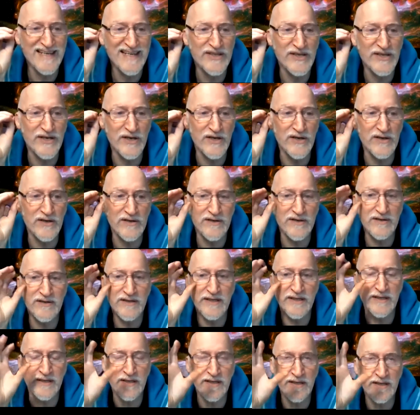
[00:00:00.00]
they're
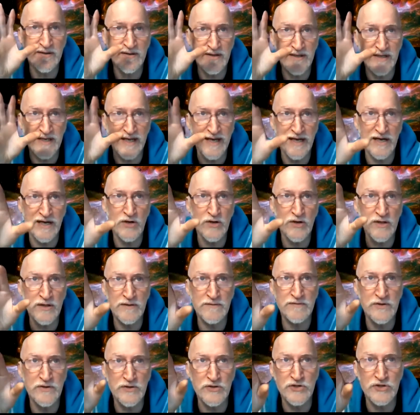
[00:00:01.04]
in, in the area
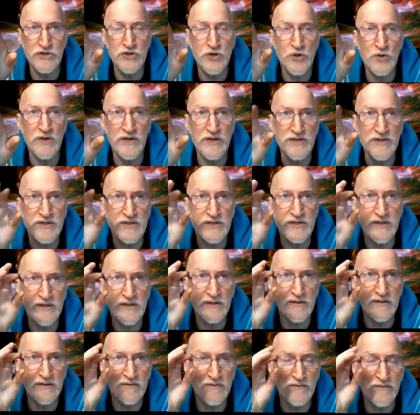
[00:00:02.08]
of their choice
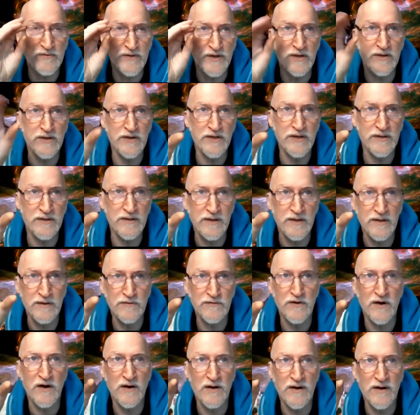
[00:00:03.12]
they're very
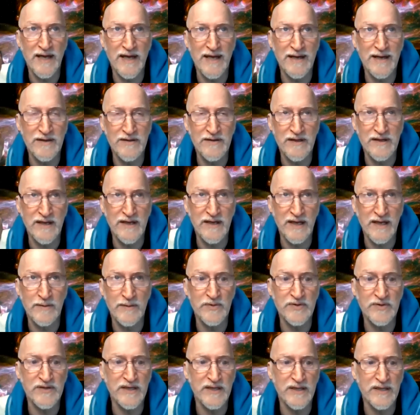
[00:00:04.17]
far ahead of the game
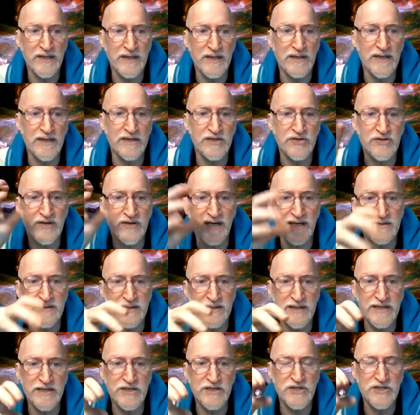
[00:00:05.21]
but they need like
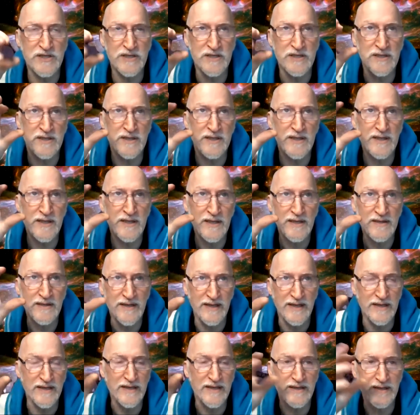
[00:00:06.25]
translation
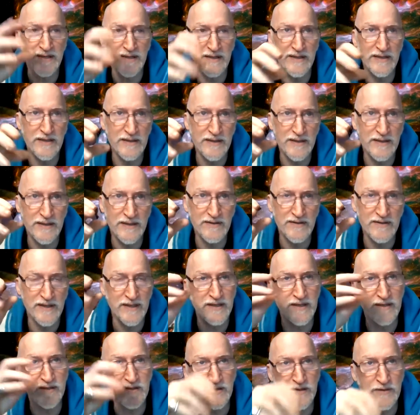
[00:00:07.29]
they need healing they
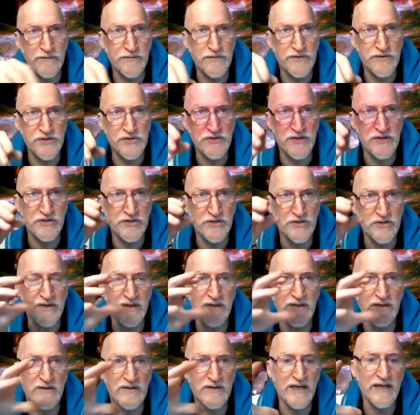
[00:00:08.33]
need the infrastructure
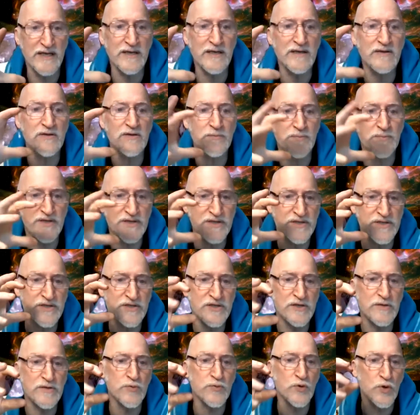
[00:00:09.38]
they, they need the business
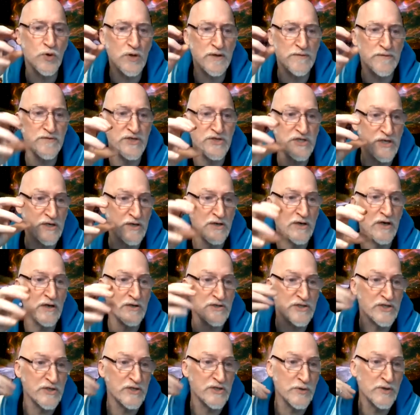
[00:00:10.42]
support of the shared
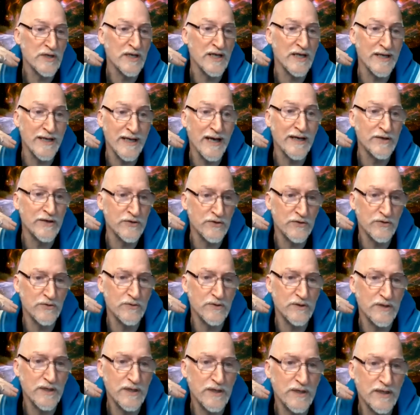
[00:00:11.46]
knowledge community like i do
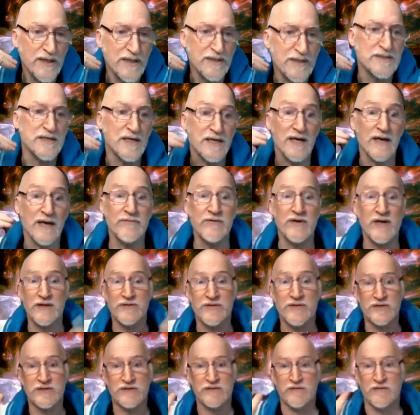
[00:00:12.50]
it's like i've got
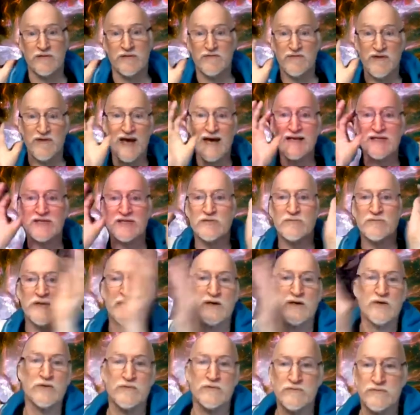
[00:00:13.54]
this vast
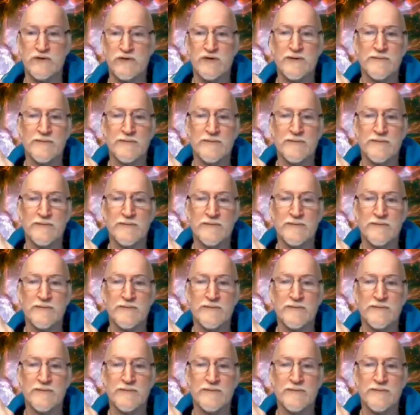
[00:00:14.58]
amount of,